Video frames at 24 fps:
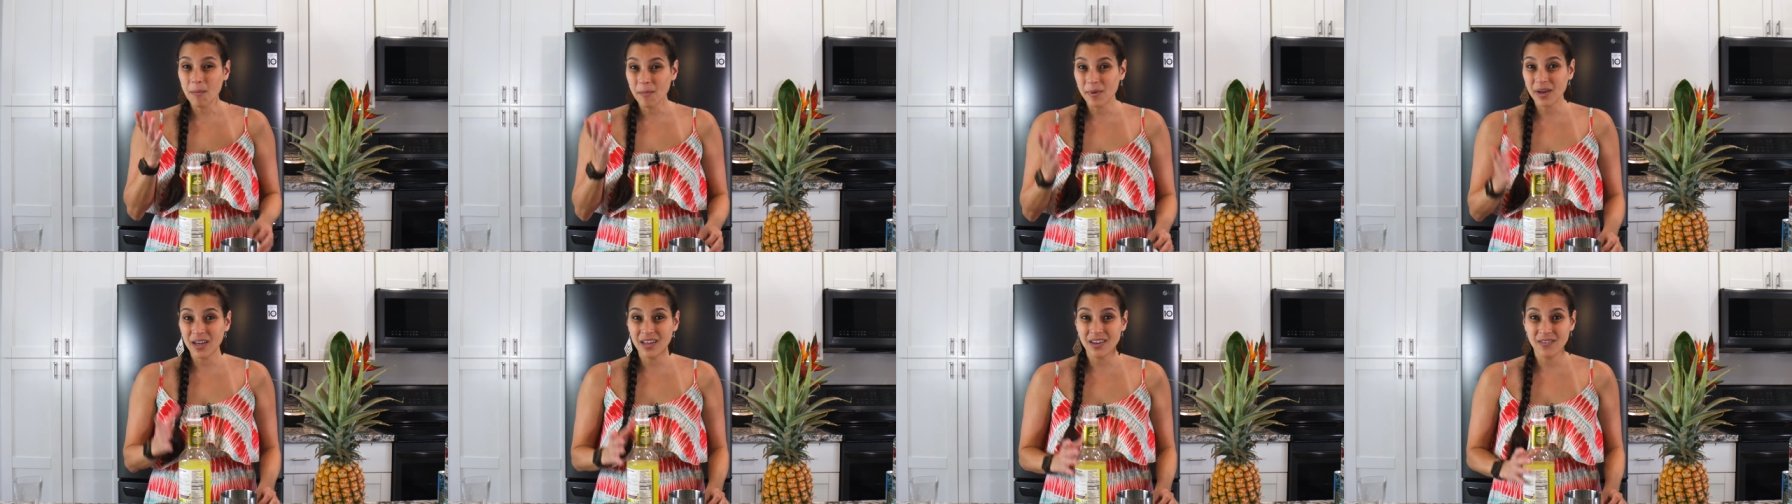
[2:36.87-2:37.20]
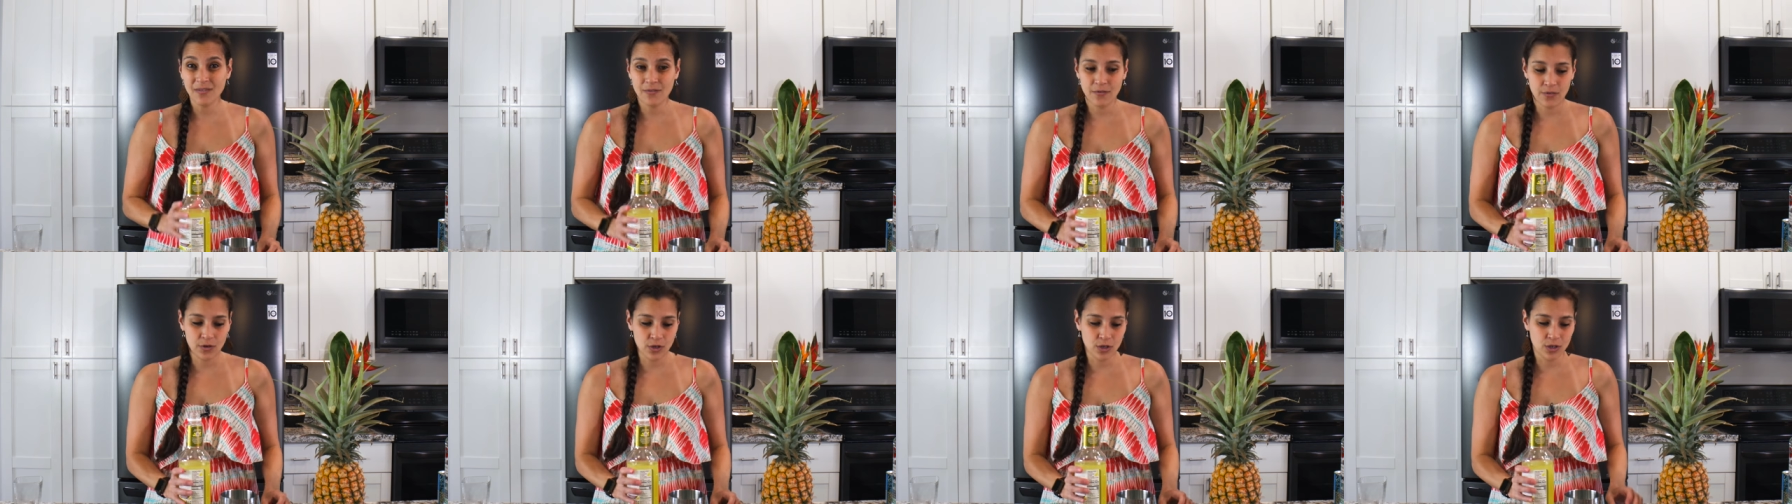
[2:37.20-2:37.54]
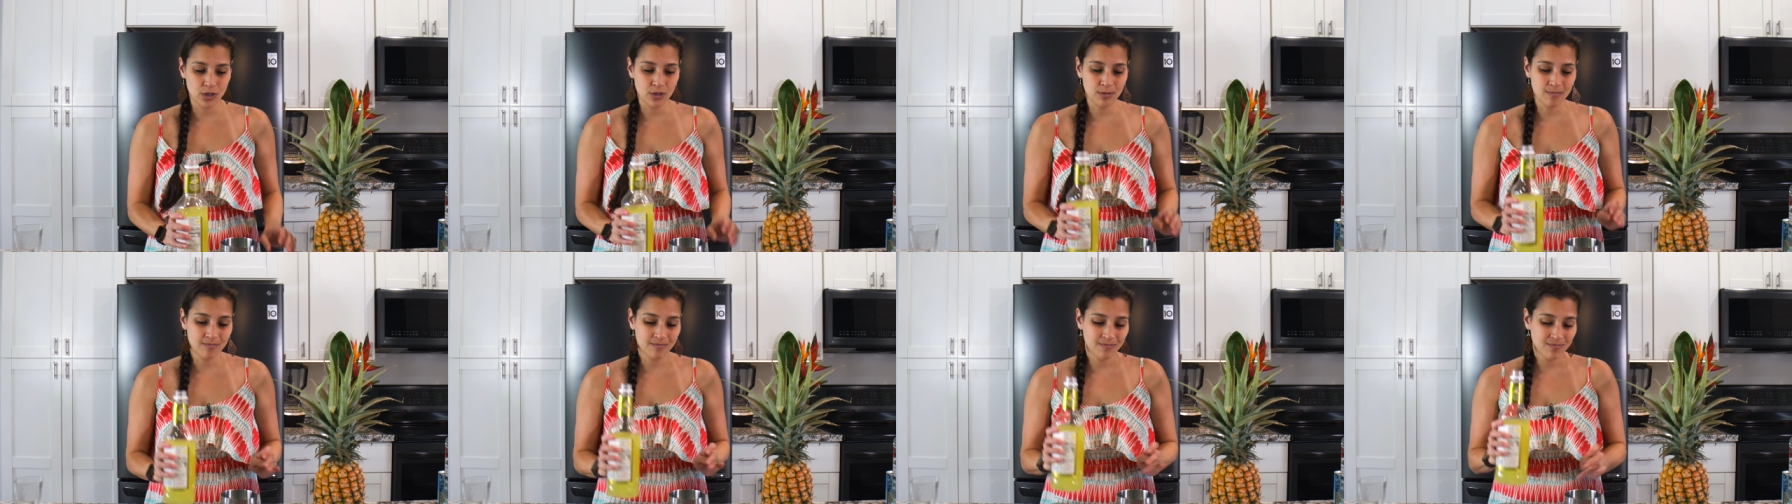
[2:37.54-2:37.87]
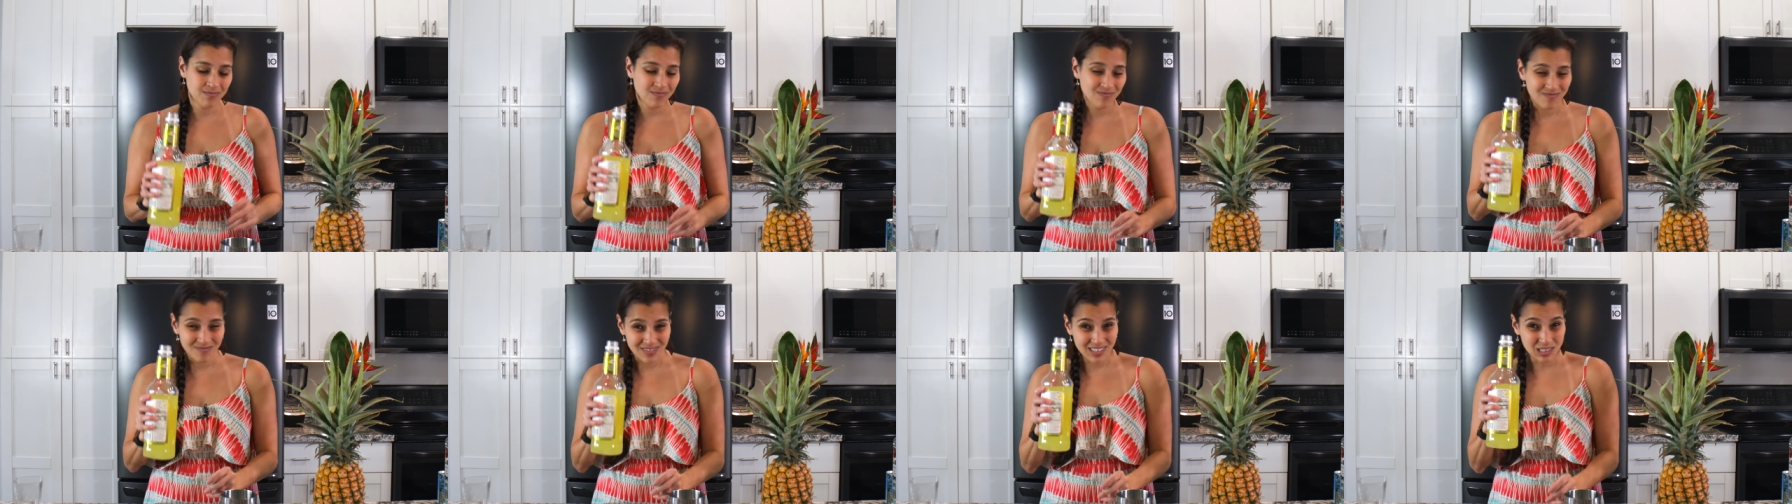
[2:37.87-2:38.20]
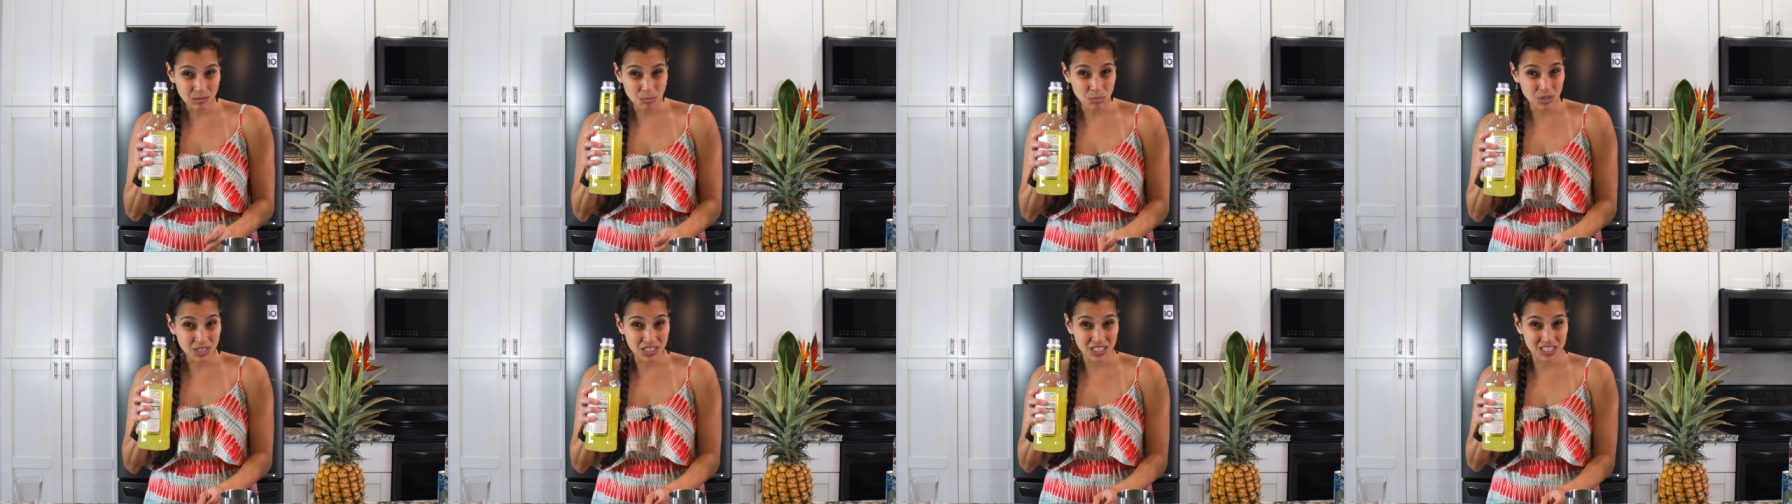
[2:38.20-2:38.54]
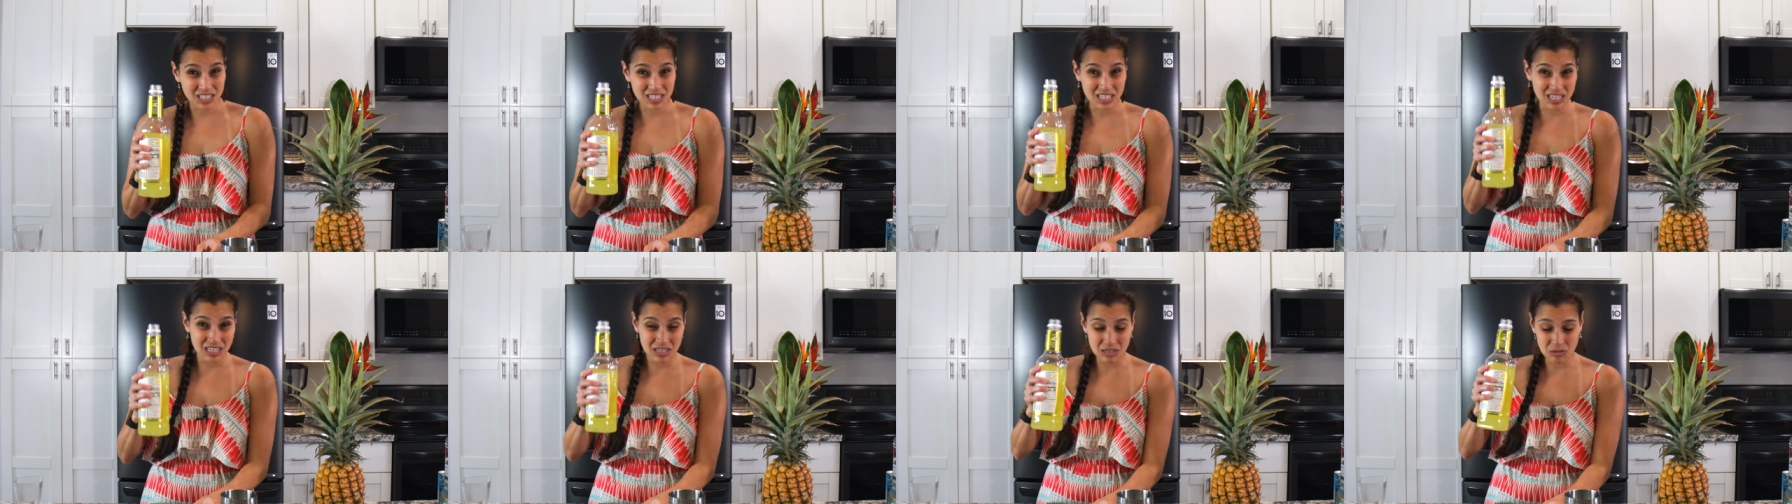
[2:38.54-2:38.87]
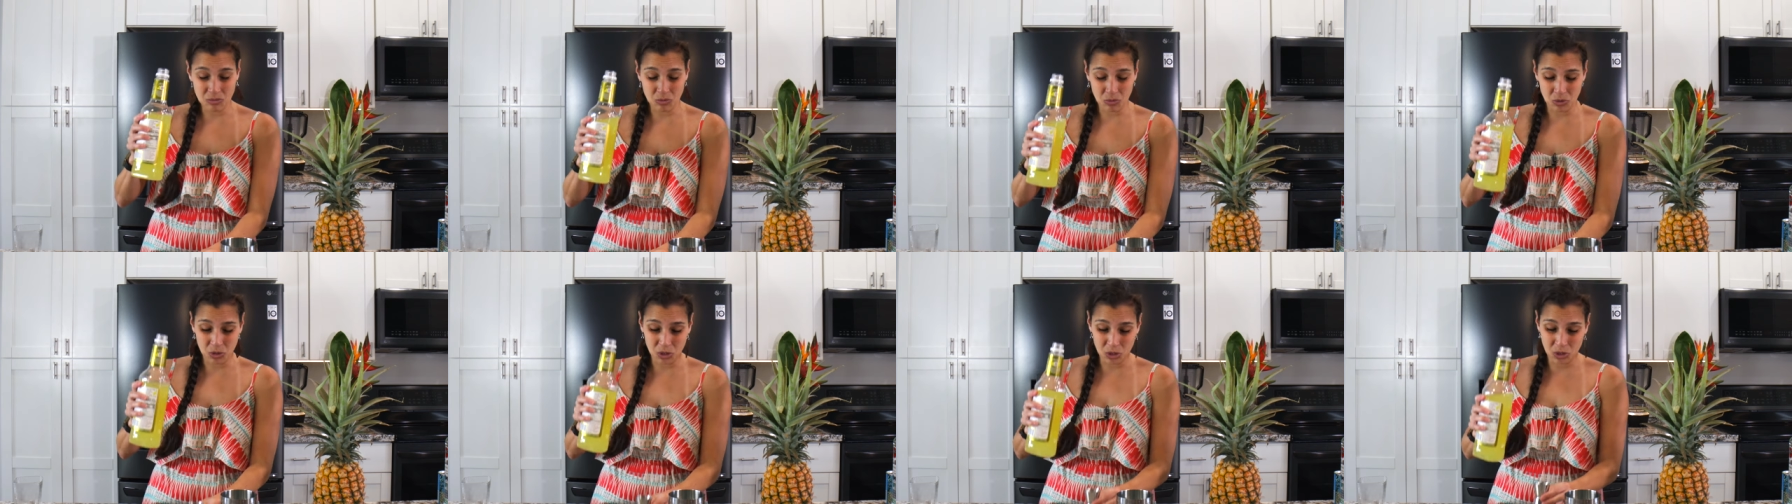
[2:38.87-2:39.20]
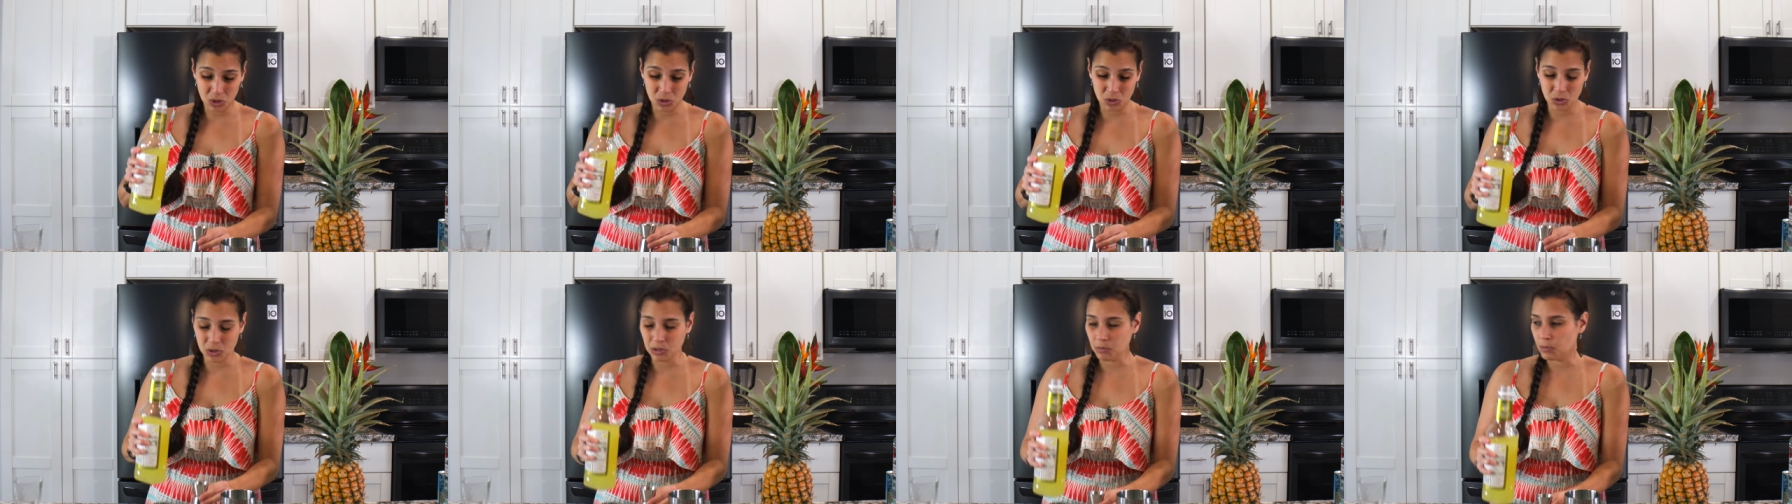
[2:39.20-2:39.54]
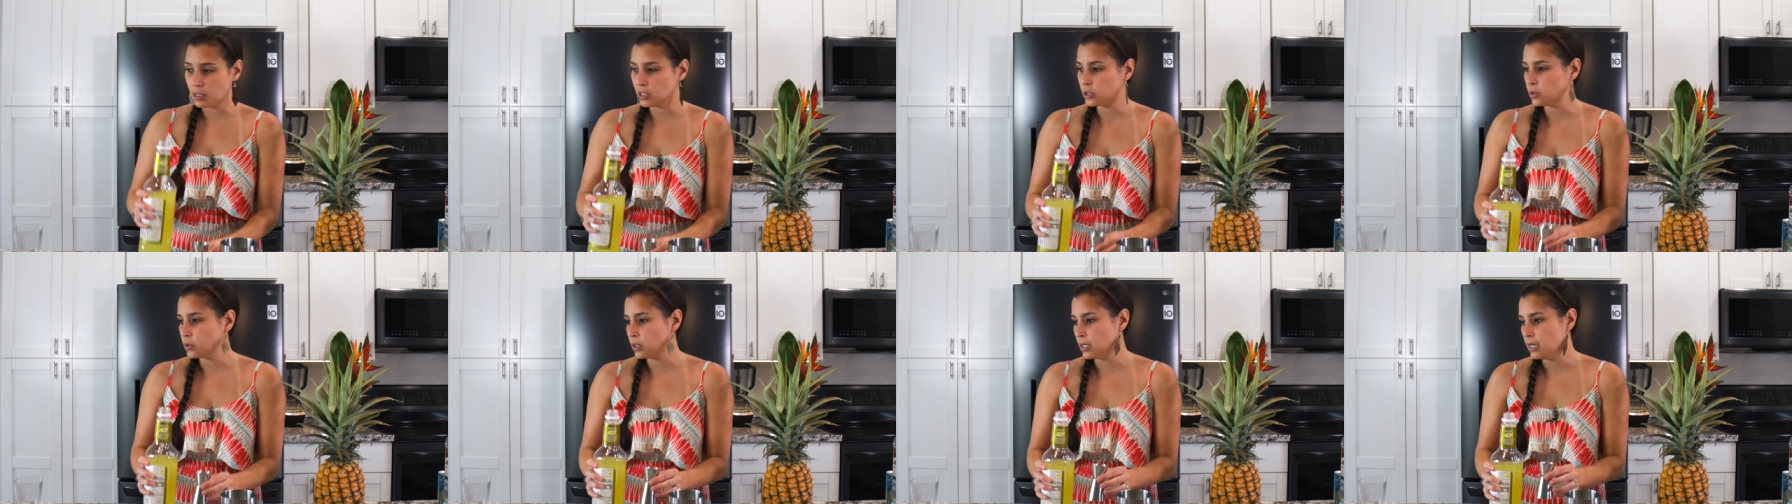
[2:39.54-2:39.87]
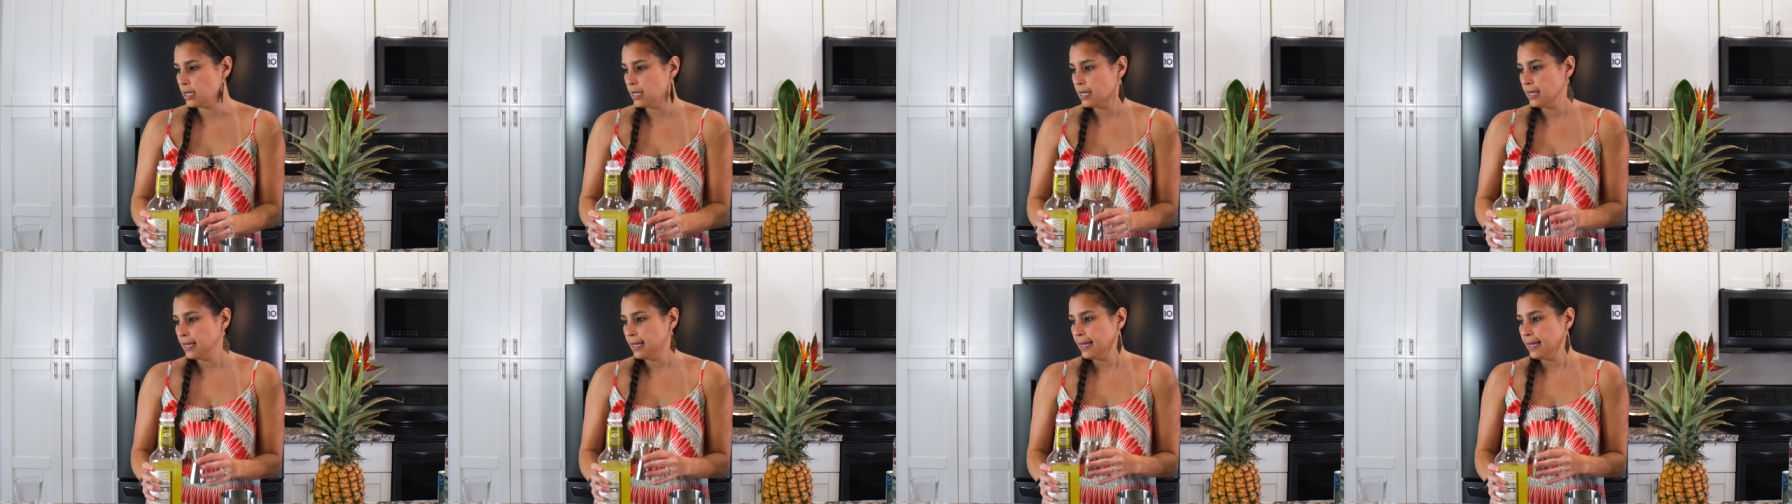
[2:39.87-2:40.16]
But for simplicity, we'll just use the mixed one.